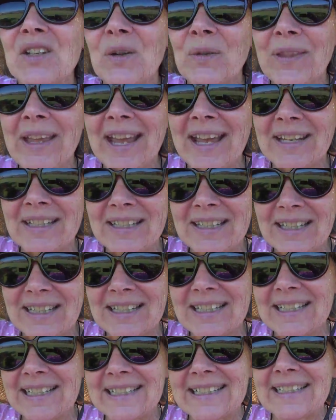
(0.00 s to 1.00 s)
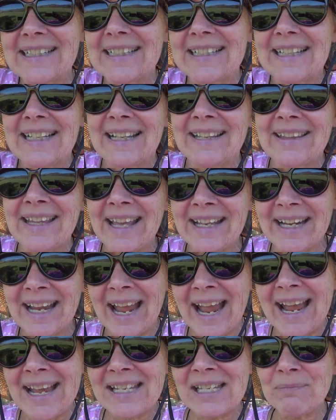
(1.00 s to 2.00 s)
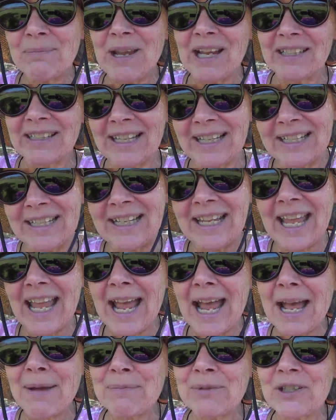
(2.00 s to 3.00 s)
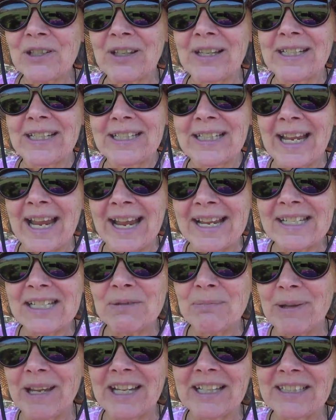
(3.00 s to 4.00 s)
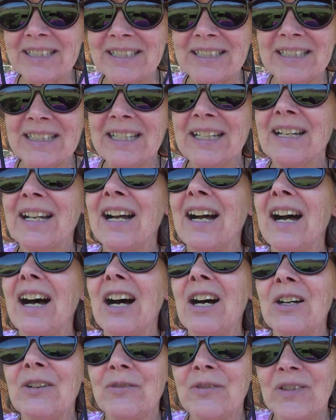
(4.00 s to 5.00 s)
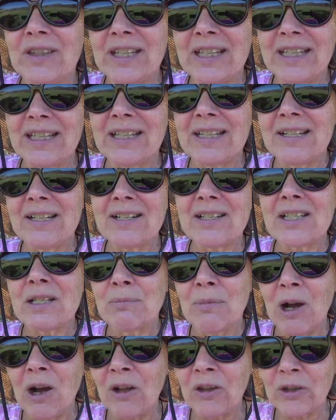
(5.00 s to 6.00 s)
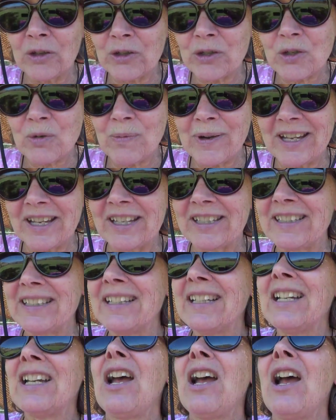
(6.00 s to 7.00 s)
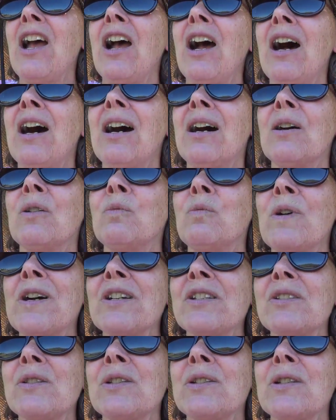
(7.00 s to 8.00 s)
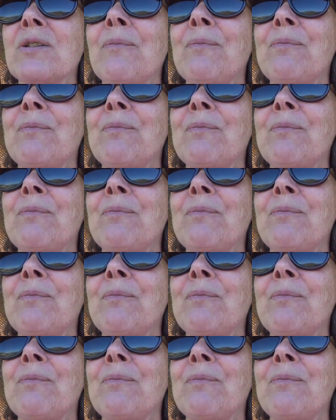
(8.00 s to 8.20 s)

that aspect, that encapsulated aspect of the smaller twin was